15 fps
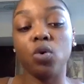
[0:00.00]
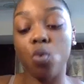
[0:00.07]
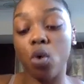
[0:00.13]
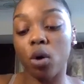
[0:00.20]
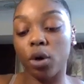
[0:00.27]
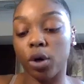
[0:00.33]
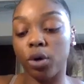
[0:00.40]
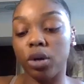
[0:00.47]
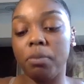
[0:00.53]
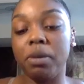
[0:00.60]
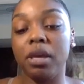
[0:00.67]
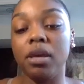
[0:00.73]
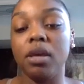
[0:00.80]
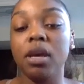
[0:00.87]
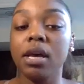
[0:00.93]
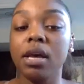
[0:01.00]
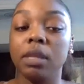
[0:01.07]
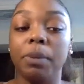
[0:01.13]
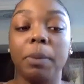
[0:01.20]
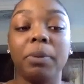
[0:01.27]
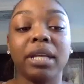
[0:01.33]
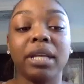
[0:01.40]
Who are going to be
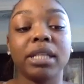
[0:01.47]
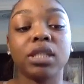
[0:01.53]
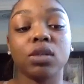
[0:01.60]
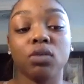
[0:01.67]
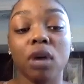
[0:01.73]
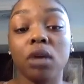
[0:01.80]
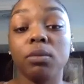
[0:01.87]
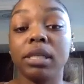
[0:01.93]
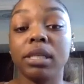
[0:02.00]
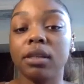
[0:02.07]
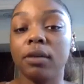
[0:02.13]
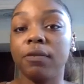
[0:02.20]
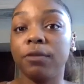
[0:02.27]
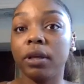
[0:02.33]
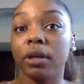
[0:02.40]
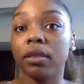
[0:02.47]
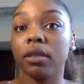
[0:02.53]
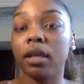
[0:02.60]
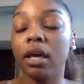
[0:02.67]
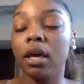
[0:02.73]
the people that I surround myself with?